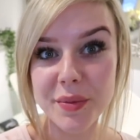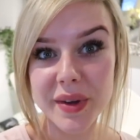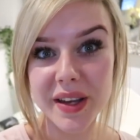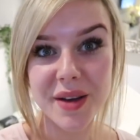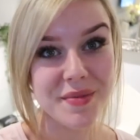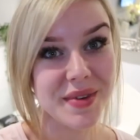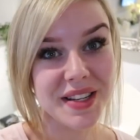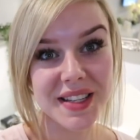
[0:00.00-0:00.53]

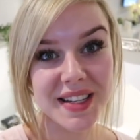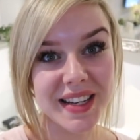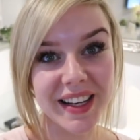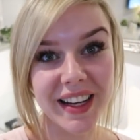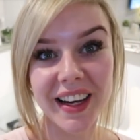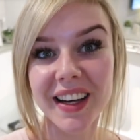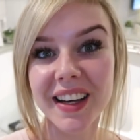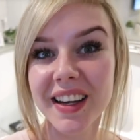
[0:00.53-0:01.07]
Yummy
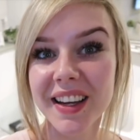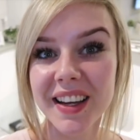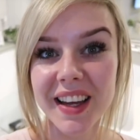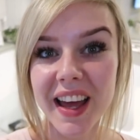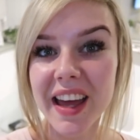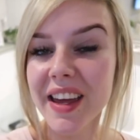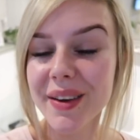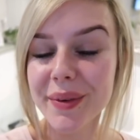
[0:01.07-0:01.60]
dinner.
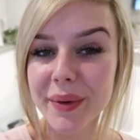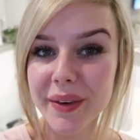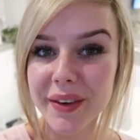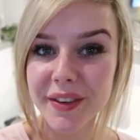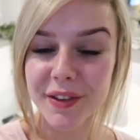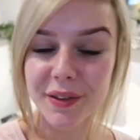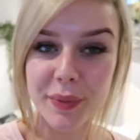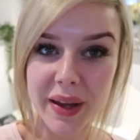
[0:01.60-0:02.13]
It
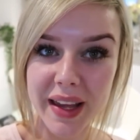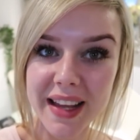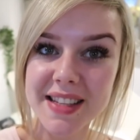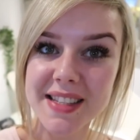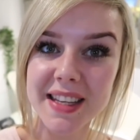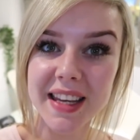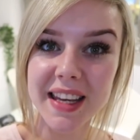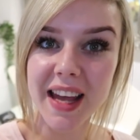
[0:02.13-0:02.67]
was
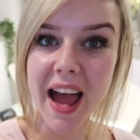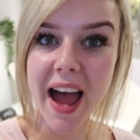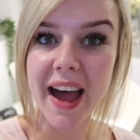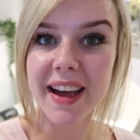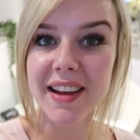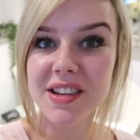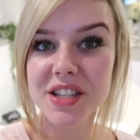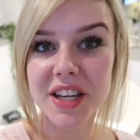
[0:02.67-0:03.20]
spaghetti
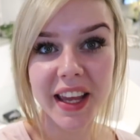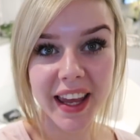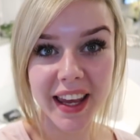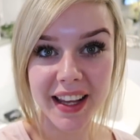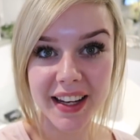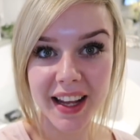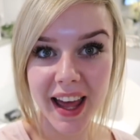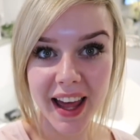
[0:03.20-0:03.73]
and
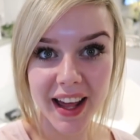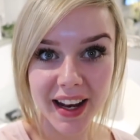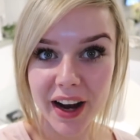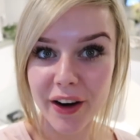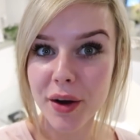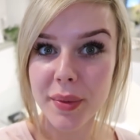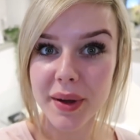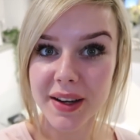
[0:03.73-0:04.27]
chicken and
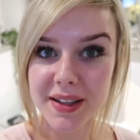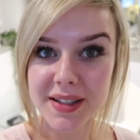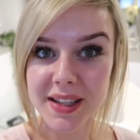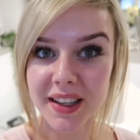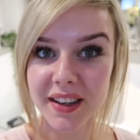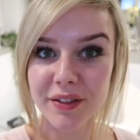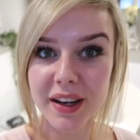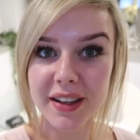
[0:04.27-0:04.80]

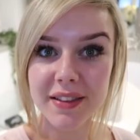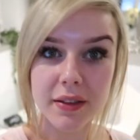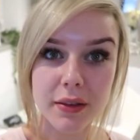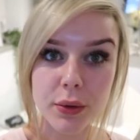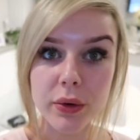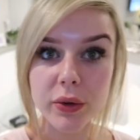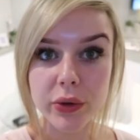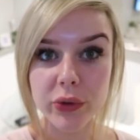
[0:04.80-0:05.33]
arrabbiata red
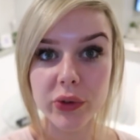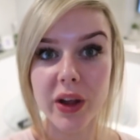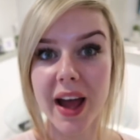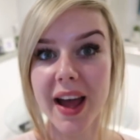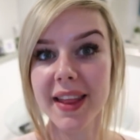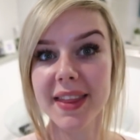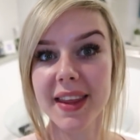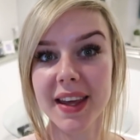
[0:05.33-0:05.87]
sauce,
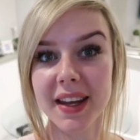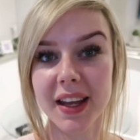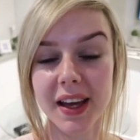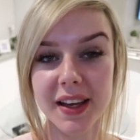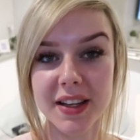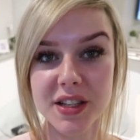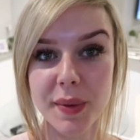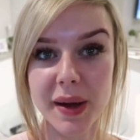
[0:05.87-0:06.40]
and then
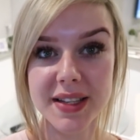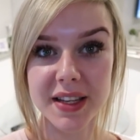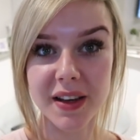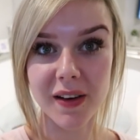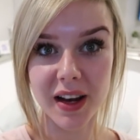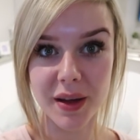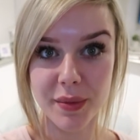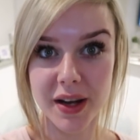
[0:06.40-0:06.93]
ciabatta
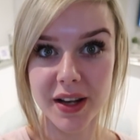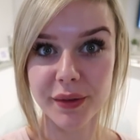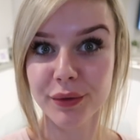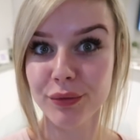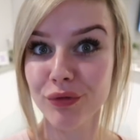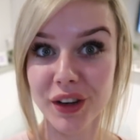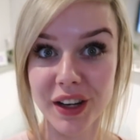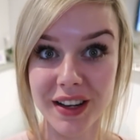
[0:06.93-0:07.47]
garlic bread.
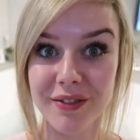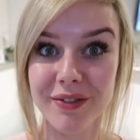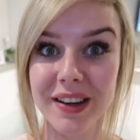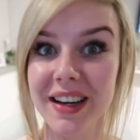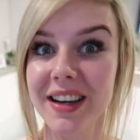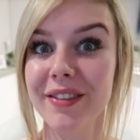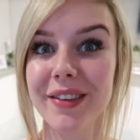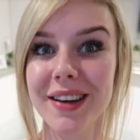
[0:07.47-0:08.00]
Really,
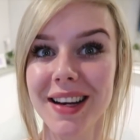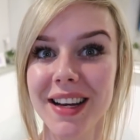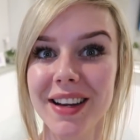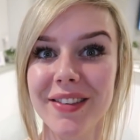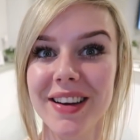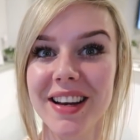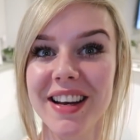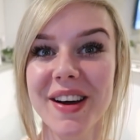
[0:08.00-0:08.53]
really, really,
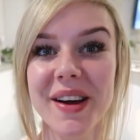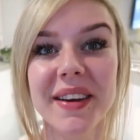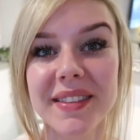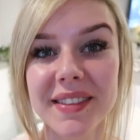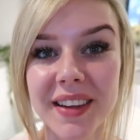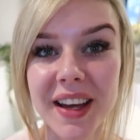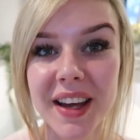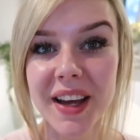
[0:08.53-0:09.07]
really
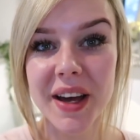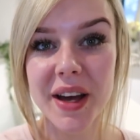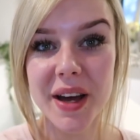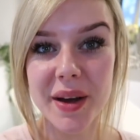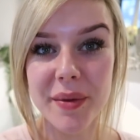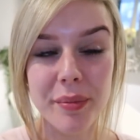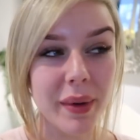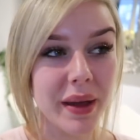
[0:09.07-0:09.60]
nice. A